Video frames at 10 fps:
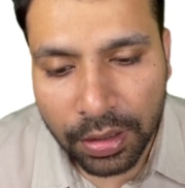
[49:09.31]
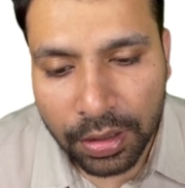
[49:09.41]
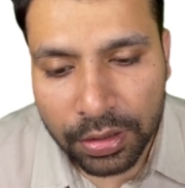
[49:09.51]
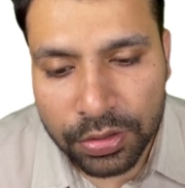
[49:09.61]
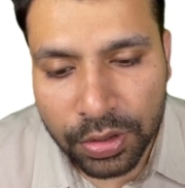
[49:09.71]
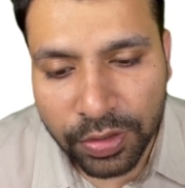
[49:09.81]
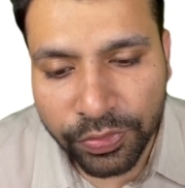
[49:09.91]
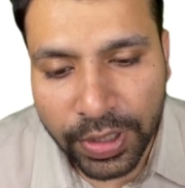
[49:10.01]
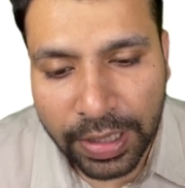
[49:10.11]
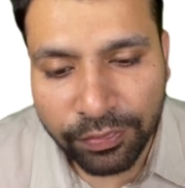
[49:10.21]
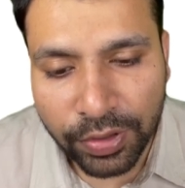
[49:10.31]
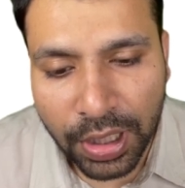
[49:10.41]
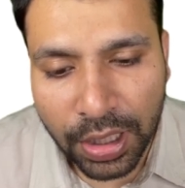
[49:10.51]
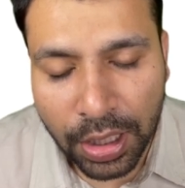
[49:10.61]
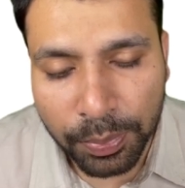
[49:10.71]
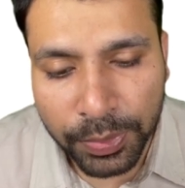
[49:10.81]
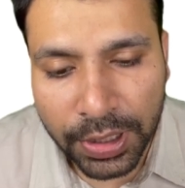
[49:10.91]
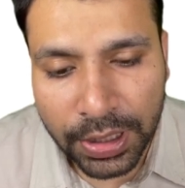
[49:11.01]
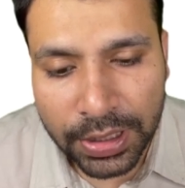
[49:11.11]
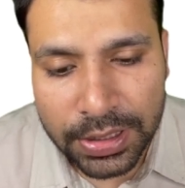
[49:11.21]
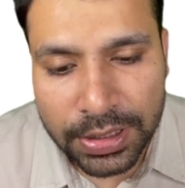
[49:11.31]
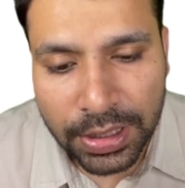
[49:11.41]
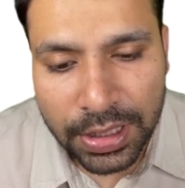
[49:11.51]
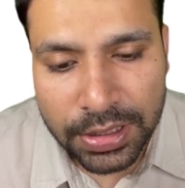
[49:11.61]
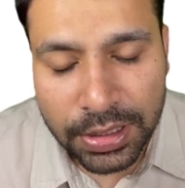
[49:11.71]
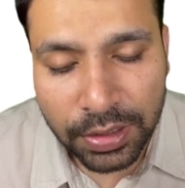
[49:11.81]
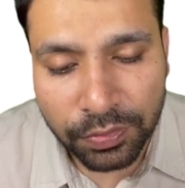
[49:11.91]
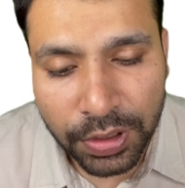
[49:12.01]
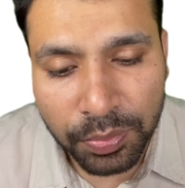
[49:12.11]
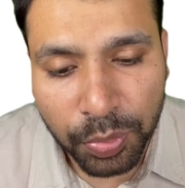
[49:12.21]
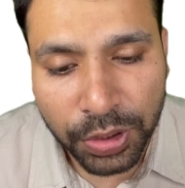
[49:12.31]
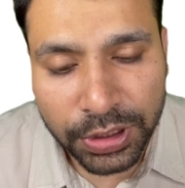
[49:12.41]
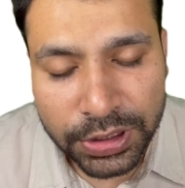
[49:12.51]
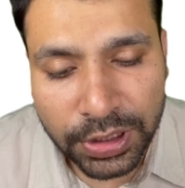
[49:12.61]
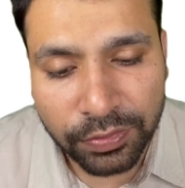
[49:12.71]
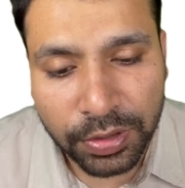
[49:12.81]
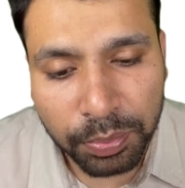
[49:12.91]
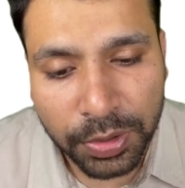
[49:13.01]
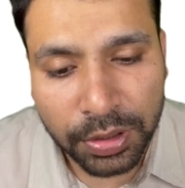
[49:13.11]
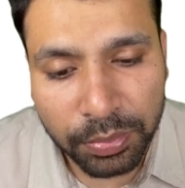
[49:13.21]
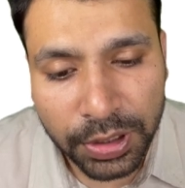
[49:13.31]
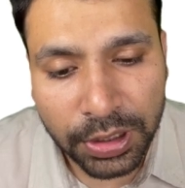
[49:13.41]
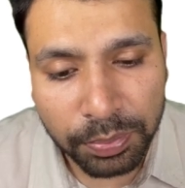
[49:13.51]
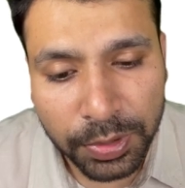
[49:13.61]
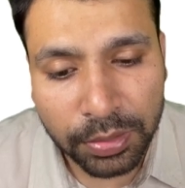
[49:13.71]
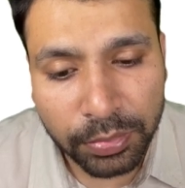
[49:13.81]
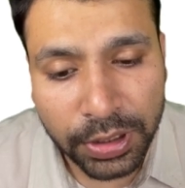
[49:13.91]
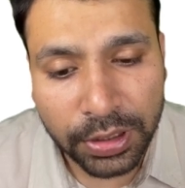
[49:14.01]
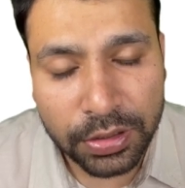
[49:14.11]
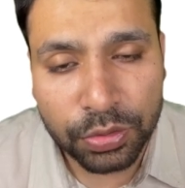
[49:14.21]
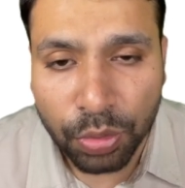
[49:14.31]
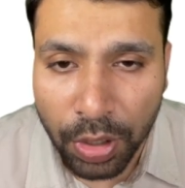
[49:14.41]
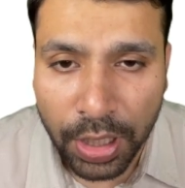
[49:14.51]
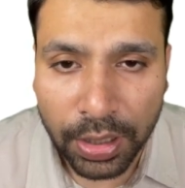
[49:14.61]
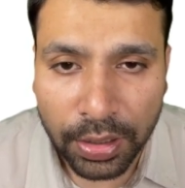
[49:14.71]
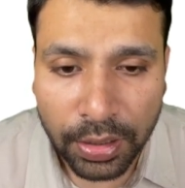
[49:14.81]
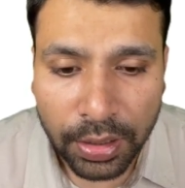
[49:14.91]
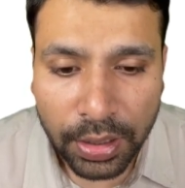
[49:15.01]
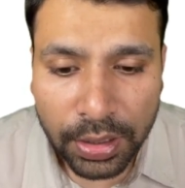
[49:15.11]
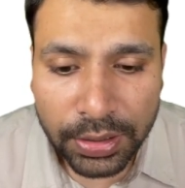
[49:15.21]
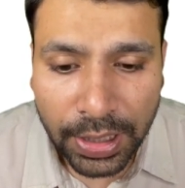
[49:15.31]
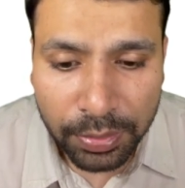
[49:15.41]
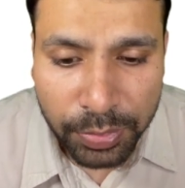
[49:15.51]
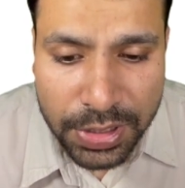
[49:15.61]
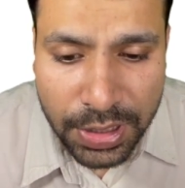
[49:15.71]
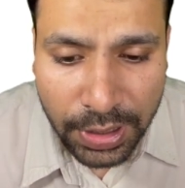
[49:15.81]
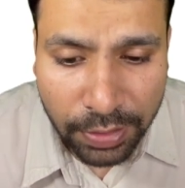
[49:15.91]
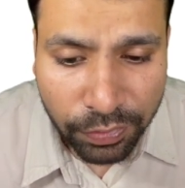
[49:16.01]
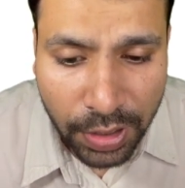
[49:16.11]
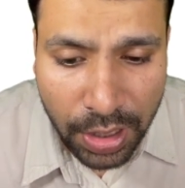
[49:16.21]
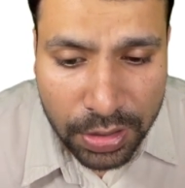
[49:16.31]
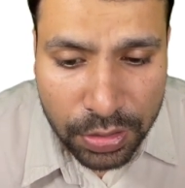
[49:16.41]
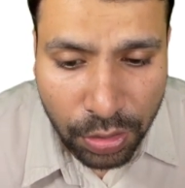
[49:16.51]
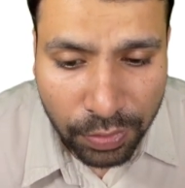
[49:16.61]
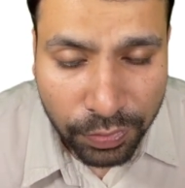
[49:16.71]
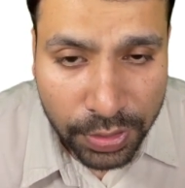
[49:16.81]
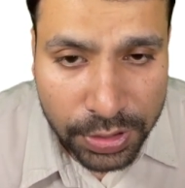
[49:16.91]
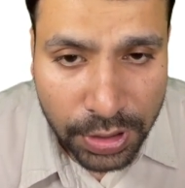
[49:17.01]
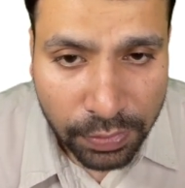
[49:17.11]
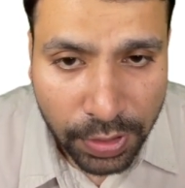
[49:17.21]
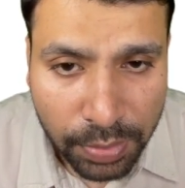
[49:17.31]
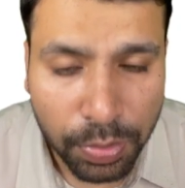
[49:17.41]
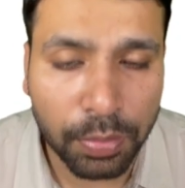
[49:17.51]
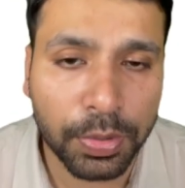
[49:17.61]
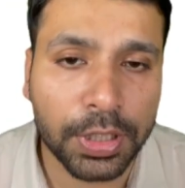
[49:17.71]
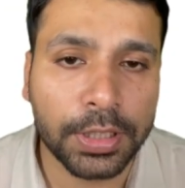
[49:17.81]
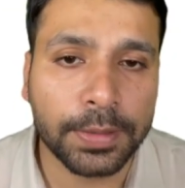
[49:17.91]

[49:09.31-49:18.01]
So if the FLR uptake is less than 1.7 per minute per meter square, that means that FLR is not functioning very properly.